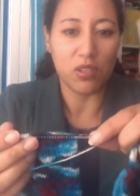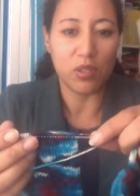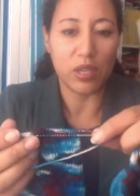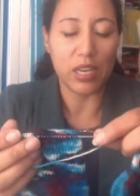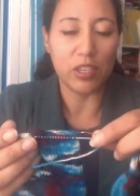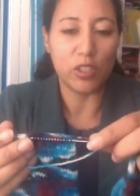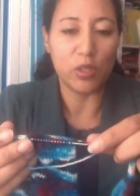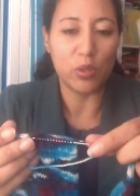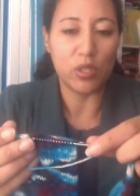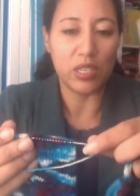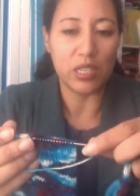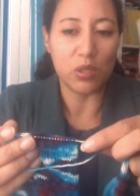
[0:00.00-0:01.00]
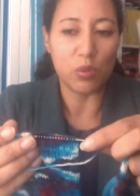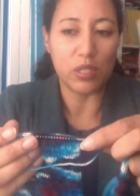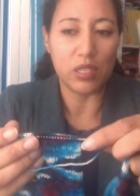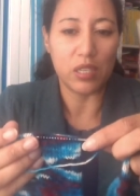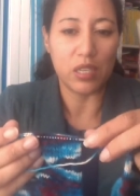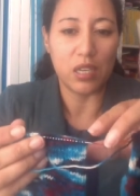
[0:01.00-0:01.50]
you cannot use this
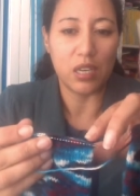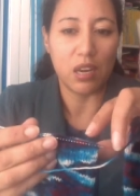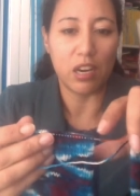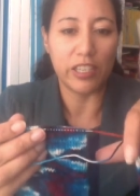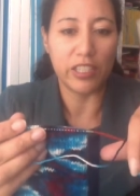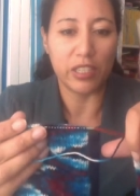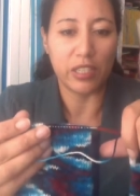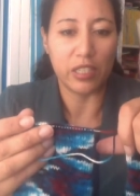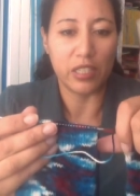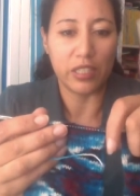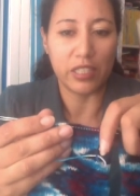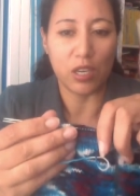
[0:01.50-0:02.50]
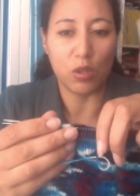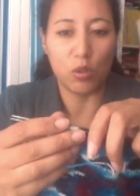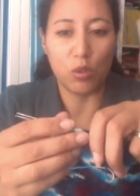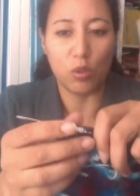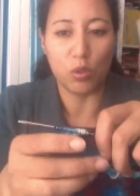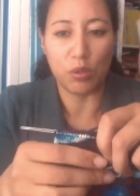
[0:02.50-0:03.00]
with larger
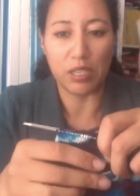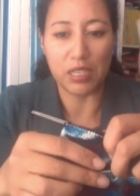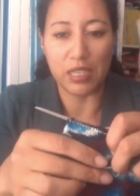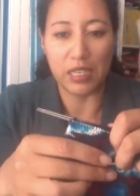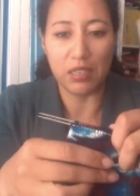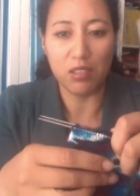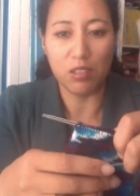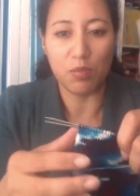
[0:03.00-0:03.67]
Chaogu twist needles,